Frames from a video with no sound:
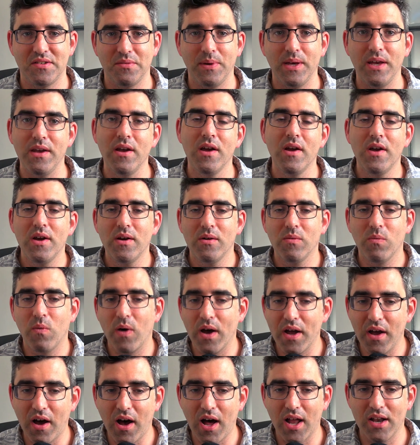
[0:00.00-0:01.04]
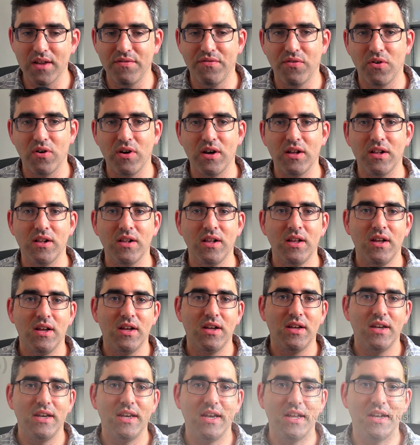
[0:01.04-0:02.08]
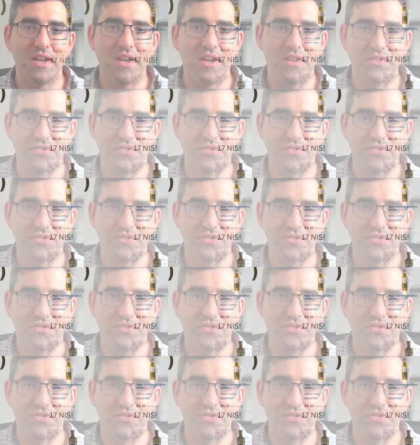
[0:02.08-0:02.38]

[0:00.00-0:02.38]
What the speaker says: to me why olive oil in an